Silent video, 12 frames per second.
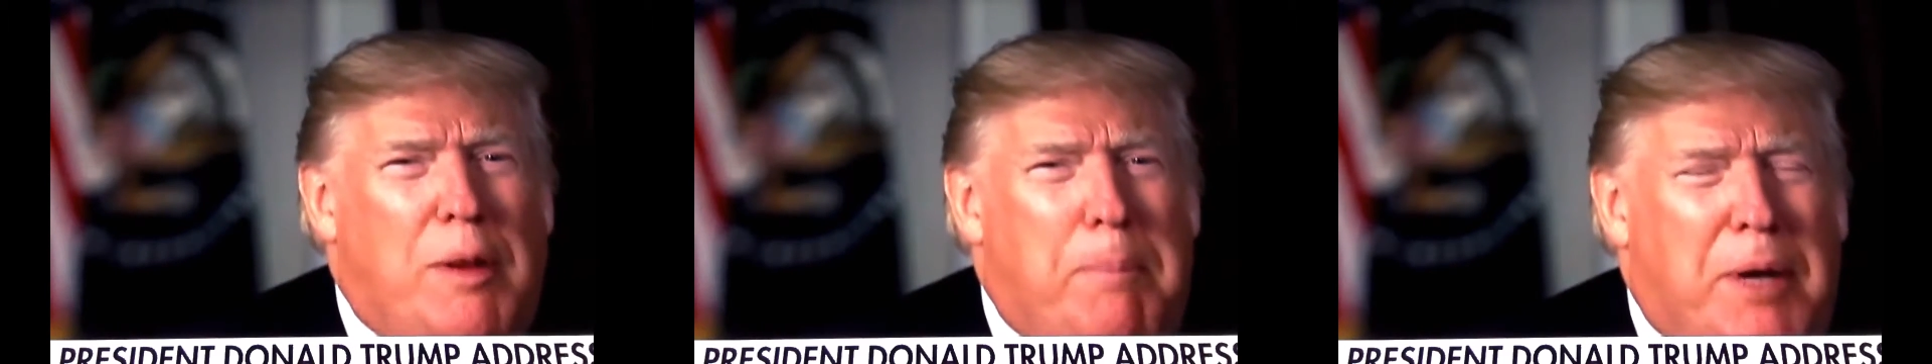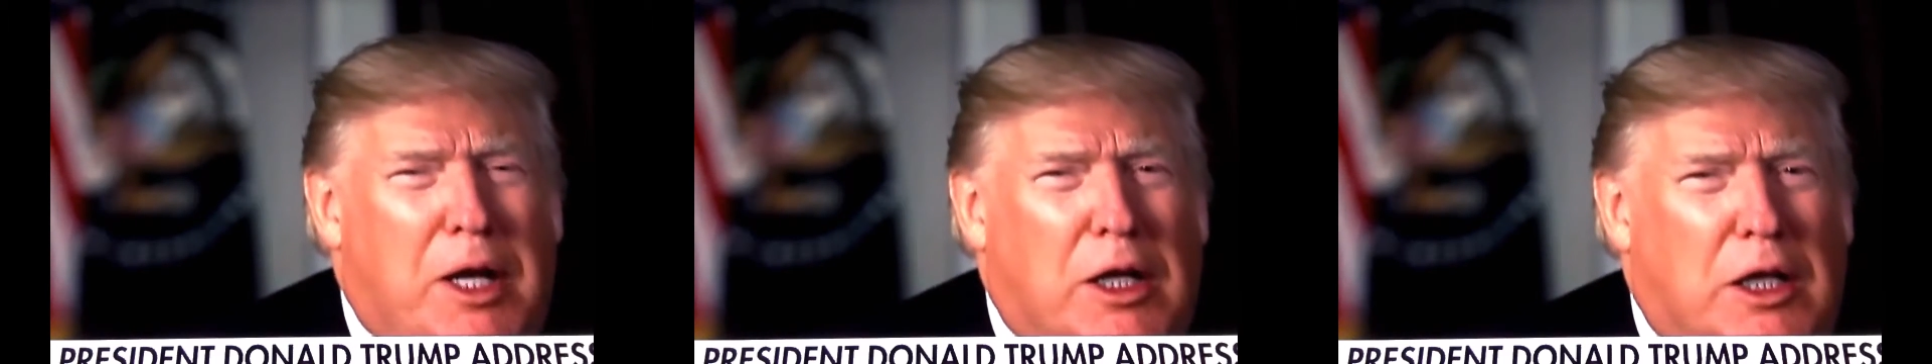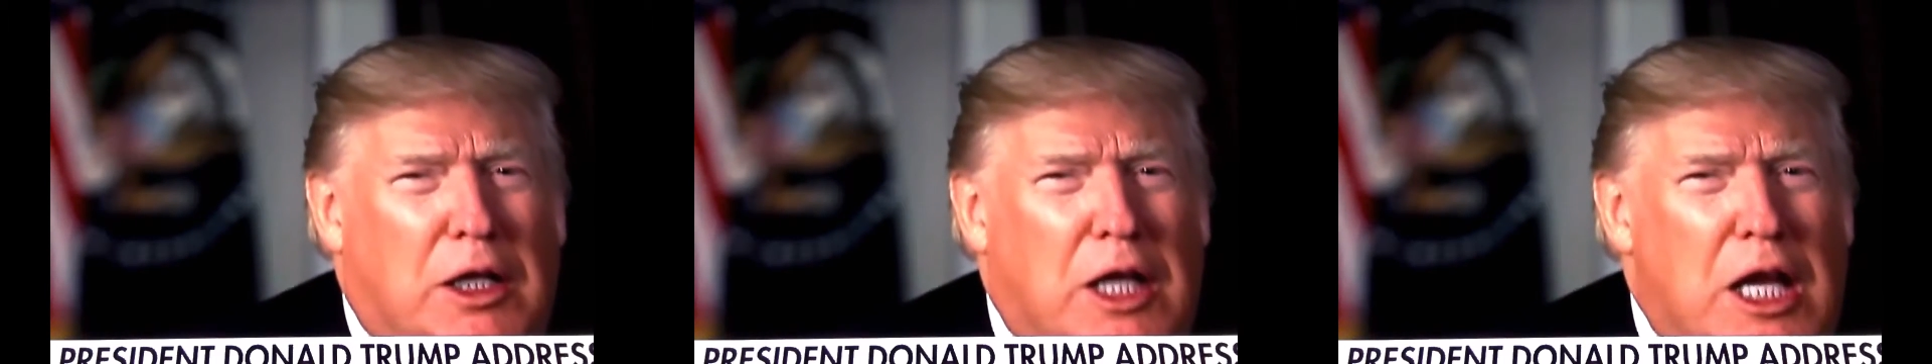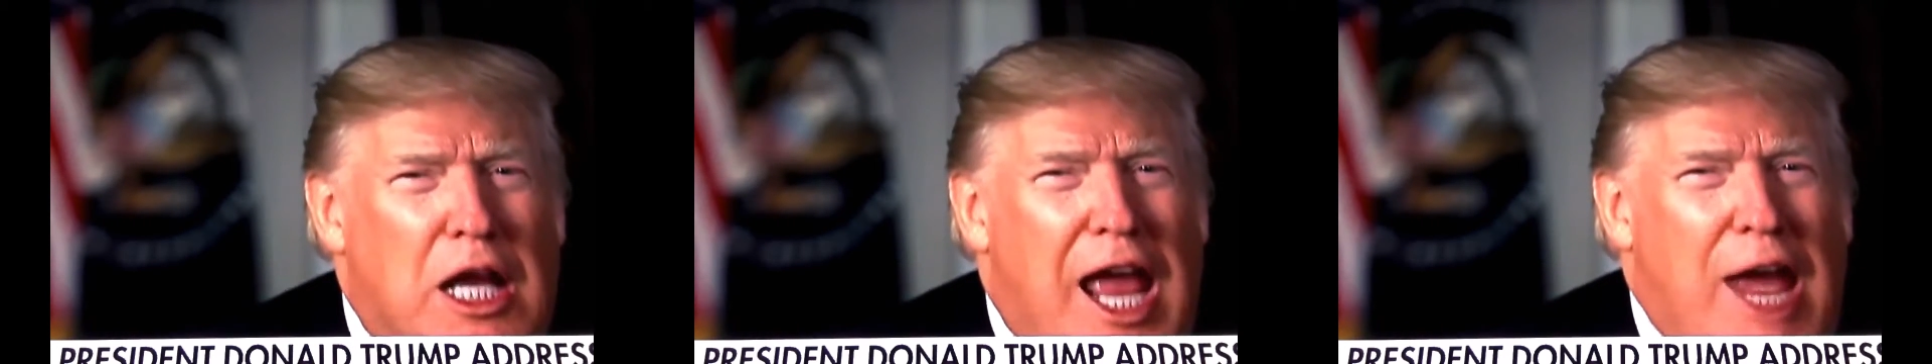
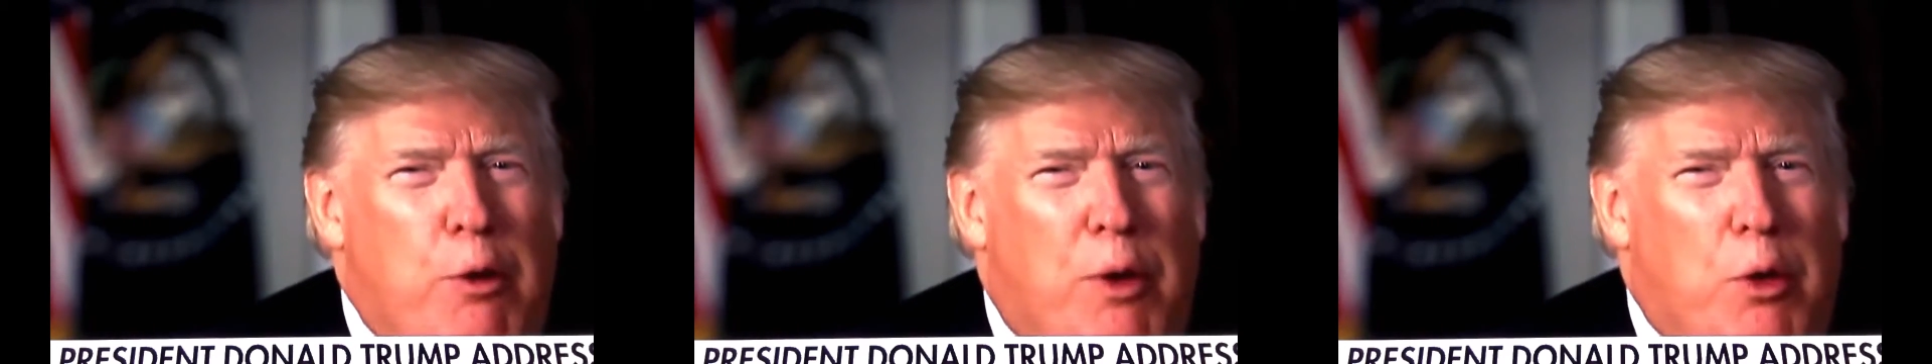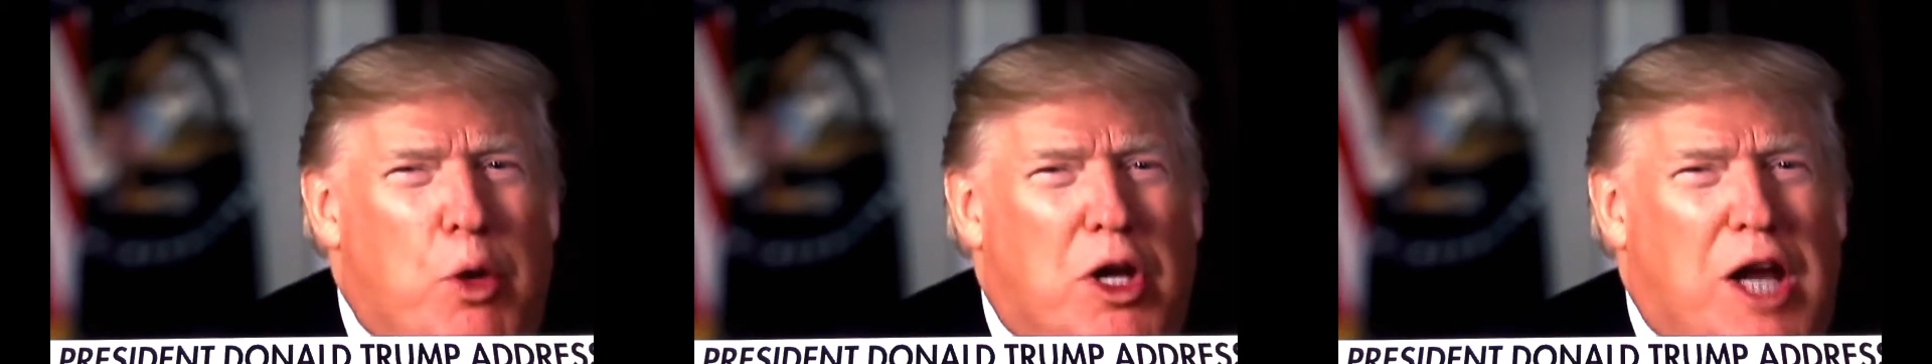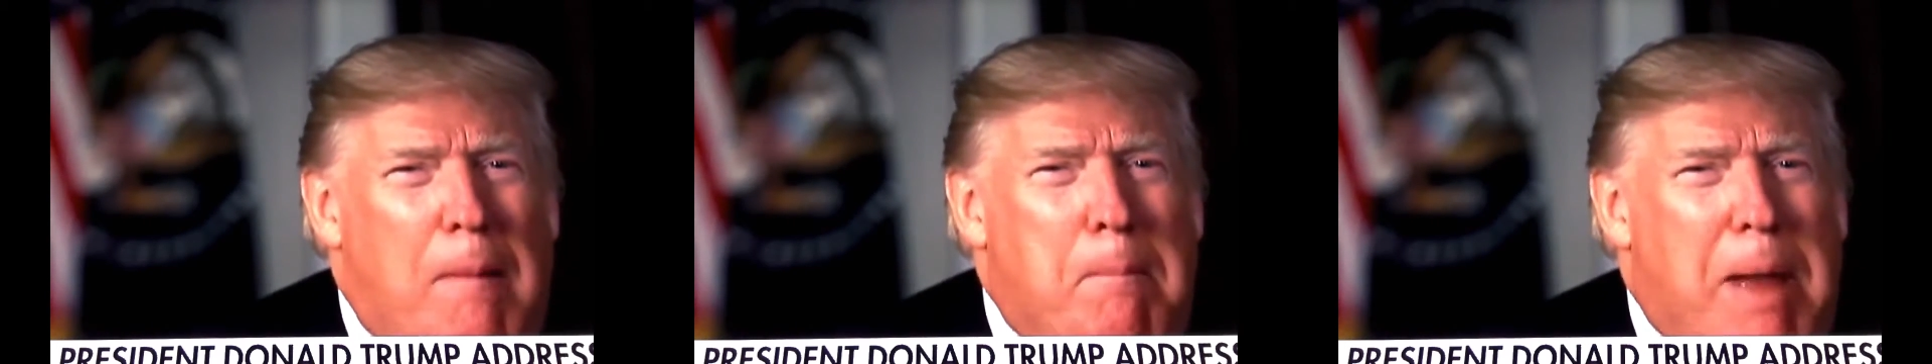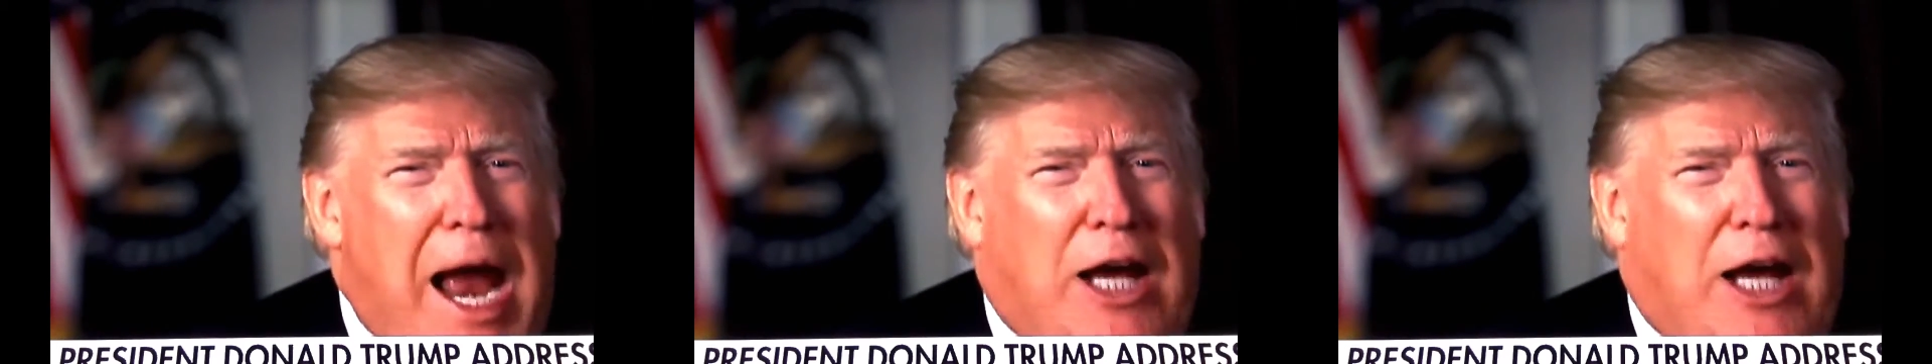rebuild, and we will
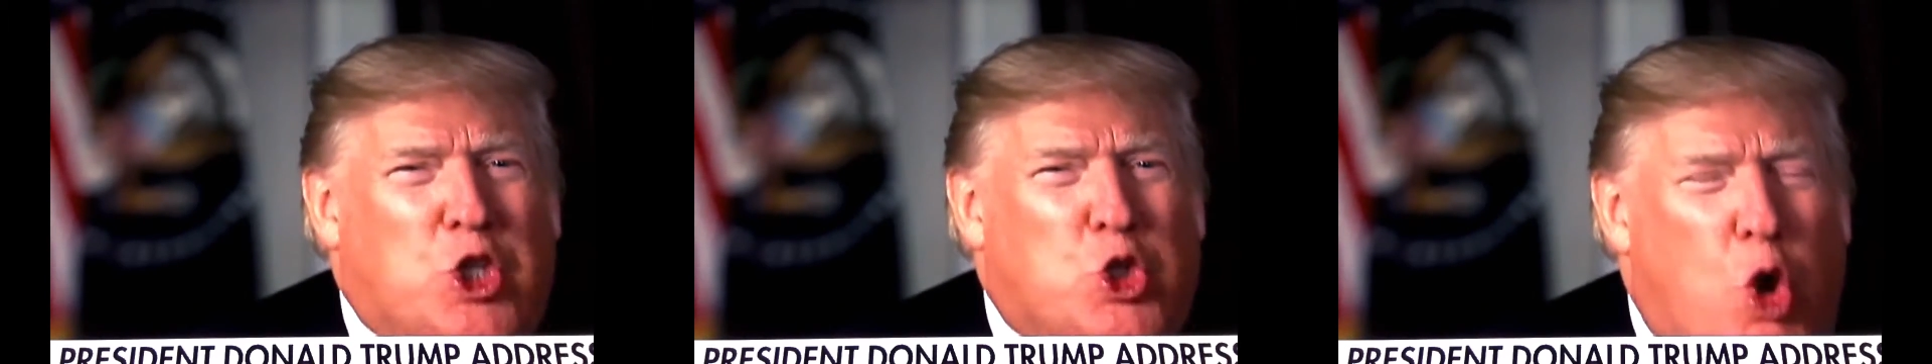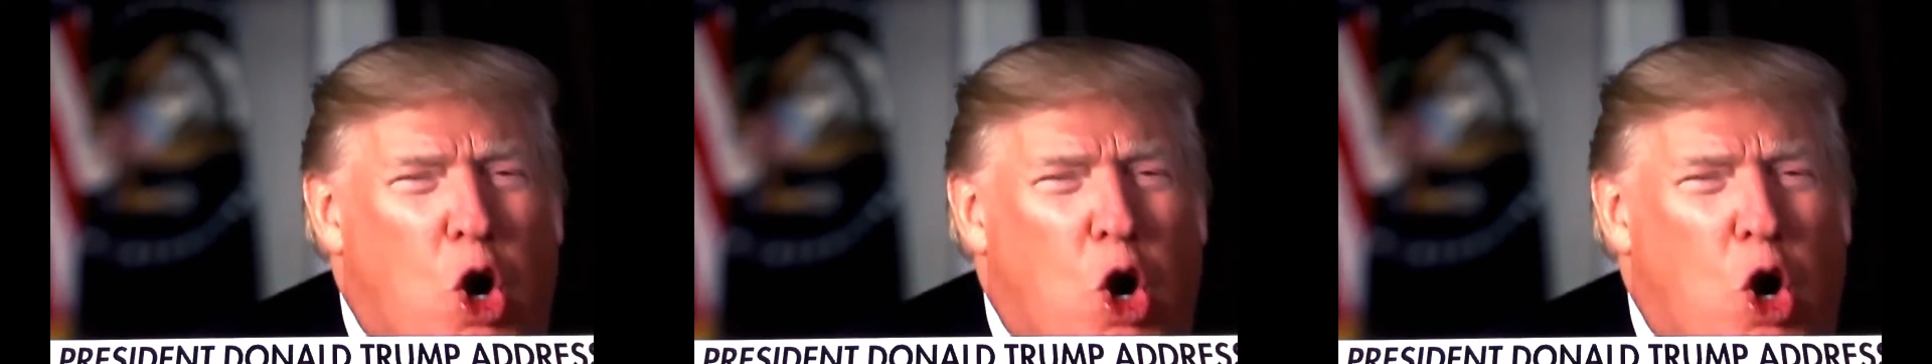come back